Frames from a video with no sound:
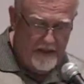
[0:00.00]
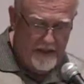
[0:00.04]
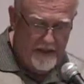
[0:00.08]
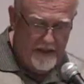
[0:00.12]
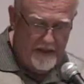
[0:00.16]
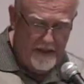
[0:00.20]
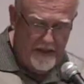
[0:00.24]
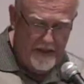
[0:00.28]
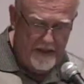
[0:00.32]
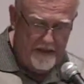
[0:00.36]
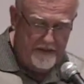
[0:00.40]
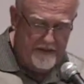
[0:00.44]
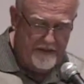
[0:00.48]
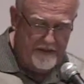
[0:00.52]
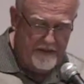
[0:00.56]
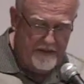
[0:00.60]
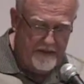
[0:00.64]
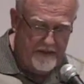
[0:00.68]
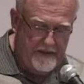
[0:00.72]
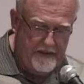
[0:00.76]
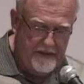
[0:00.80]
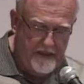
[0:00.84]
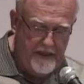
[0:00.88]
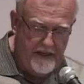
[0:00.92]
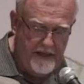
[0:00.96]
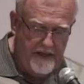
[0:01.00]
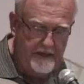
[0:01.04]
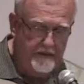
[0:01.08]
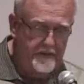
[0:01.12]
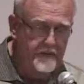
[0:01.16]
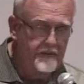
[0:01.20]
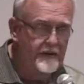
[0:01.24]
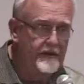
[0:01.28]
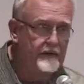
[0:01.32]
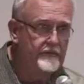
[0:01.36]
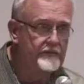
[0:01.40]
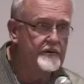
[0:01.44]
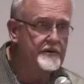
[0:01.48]
To date,
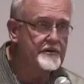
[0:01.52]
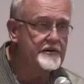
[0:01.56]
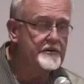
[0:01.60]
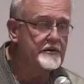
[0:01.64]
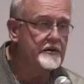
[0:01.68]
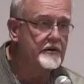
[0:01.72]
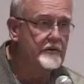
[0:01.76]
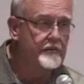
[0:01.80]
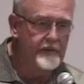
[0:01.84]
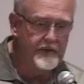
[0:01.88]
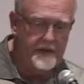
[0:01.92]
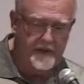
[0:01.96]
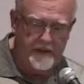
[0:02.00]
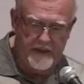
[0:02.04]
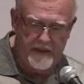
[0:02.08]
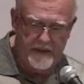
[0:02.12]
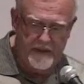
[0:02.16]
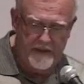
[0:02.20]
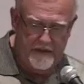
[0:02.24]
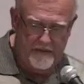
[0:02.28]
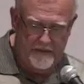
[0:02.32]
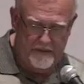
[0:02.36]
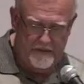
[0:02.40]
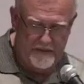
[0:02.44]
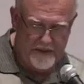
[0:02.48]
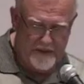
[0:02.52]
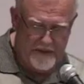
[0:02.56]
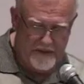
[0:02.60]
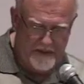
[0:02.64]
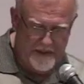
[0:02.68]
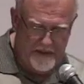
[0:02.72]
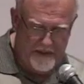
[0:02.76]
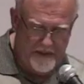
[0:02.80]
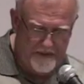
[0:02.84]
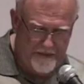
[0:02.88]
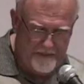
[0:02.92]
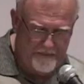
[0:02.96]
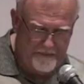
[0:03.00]
we've distributed
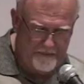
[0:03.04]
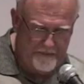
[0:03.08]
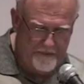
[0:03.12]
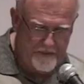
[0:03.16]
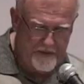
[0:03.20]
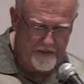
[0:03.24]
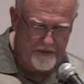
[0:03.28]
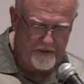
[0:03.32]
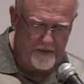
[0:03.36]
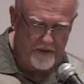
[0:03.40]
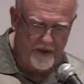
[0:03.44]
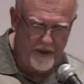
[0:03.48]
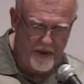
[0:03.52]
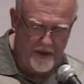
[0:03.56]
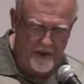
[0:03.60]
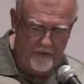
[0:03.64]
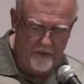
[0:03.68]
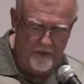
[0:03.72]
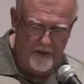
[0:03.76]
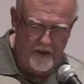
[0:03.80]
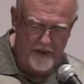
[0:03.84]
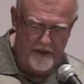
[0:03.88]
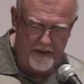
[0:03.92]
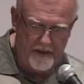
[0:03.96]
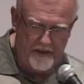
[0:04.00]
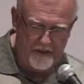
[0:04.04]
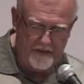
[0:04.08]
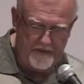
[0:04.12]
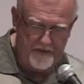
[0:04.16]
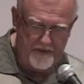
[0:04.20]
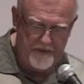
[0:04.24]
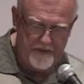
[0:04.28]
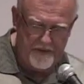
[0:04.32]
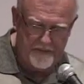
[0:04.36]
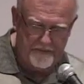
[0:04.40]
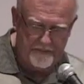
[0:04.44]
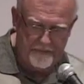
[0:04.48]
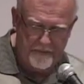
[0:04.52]
straw
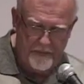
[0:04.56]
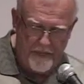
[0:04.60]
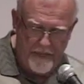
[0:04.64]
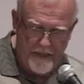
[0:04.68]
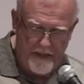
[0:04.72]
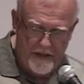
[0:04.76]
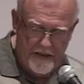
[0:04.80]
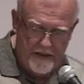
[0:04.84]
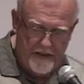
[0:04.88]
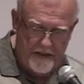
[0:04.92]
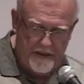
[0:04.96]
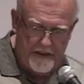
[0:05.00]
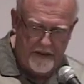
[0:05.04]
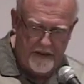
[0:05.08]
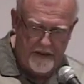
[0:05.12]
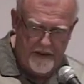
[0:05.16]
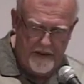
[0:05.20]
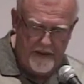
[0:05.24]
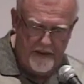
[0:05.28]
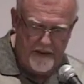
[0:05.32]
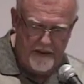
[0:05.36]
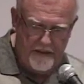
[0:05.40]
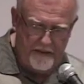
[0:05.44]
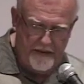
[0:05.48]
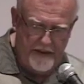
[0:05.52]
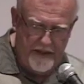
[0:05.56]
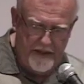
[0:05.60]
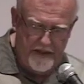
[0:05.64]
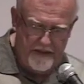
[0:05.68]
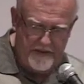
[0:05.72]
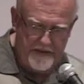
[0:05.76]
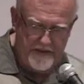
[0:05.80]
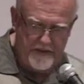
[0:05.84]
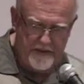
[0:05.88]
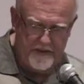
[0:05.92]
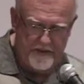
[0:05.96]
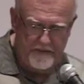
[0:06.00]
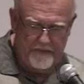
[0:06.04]
wattles
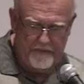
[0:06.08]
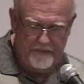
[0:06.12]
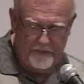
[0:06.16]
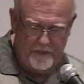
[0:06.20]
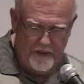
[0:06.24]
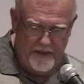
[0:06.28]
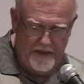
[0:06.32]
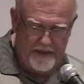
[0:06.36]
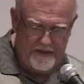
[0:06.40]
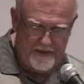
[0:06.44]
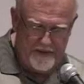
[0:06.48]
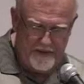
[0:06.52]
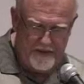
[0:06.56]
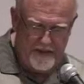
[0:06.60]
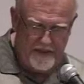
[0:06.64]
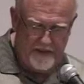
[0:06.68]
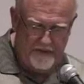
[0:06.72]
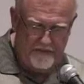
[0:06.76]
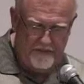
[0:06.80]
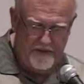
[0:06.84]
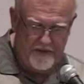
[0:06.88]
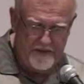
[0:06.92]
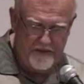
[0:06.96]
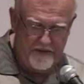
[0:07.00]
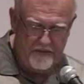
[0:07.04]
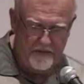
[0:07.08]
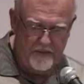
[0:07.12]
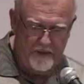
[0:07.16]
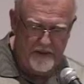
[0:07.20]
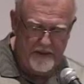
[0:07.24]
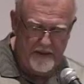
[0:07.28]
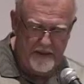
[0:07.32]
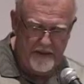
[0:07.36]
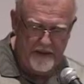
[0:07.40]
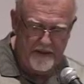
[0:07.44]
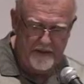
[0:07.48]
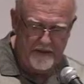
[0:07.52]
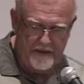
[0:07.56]
as of Wednesday of this
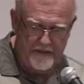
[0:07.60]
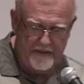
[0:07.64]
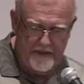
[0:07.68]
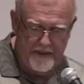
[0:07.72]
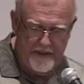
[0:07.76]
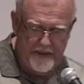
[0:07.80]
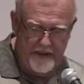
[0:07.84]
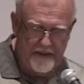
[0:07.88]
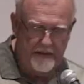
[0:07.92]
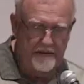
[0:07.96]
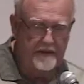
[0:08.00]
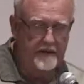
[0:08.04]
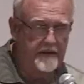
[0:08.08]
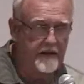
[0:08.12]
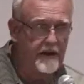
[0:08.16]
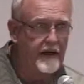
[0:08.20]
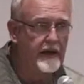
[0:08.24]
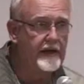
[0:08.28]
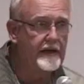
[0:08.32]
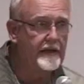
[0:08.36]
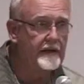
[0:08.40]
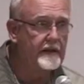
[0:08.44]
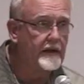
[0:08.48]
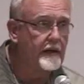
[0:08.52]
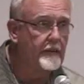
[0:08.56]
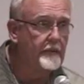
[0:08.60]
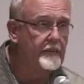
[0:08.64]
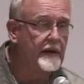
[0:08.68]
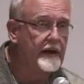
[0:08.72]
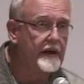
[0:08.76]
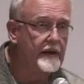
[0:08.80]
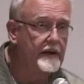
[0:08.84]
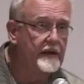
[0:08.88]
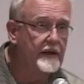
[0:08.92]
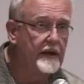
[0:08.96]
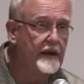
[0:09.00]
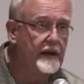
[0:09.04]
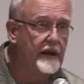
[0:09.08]
week that lined up
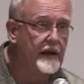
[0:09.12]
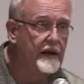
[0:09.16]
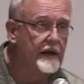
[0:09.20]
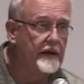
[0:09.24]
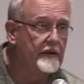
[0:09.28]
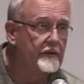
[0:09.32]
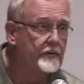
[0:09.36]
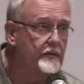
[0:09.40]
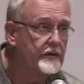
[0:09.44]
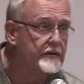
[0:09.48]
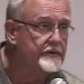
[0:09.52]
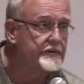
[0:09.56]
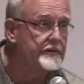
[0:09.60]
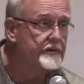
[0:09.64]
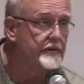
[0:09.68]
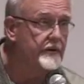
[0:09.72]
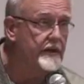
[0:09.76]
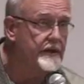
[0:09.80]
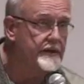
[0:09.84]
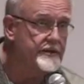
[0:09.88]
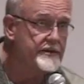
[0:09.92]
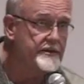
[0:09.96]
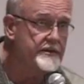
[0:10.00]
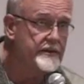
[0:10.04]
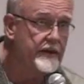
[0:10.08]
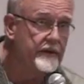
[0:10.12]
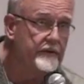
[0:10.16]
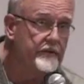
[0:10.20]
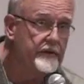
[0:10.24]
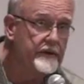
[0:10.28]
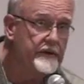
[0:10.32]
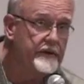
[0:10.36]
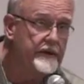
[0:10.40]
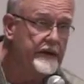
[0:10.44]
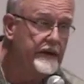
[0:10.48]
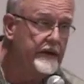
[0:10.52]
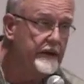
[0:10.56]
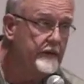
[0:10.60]
end to end would stretch
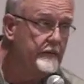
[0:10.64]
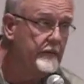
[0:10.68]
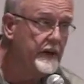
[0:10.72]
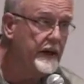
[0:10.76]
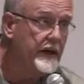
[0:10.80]
17